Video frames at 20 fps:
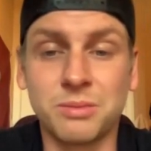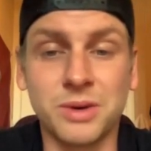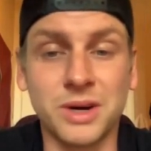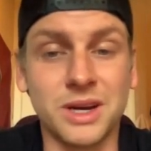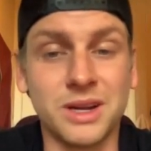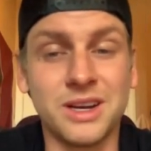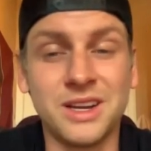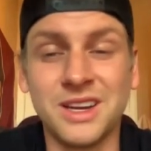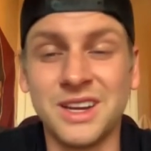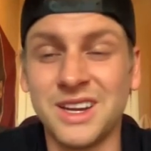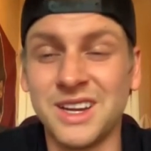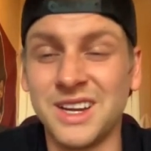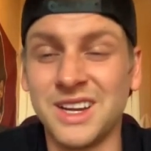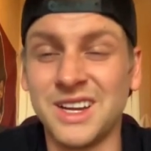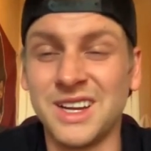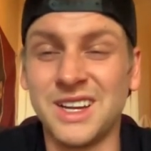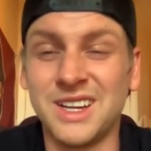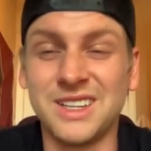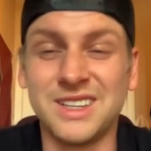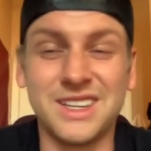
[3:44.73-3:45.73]
But
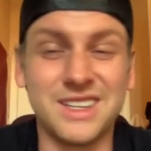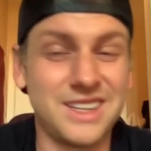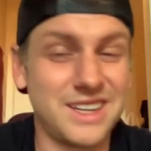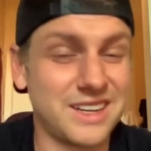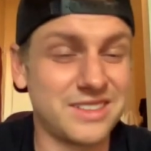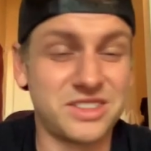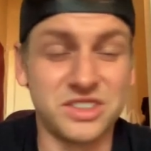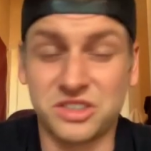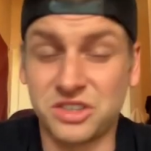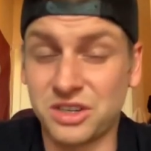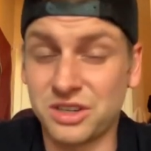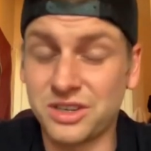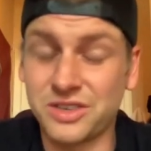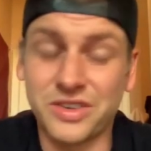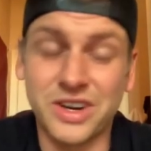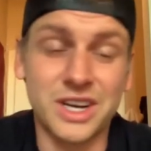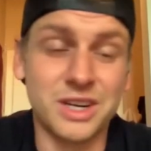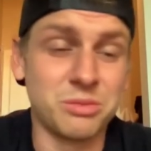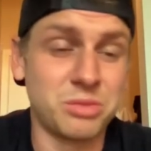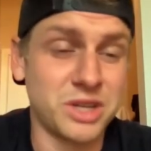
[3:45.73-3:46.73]
then they have to turn
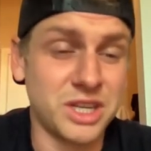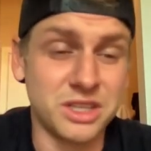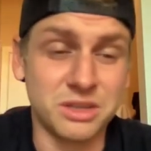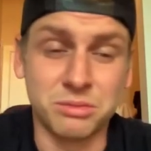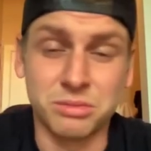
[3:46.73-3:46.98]
around and play the,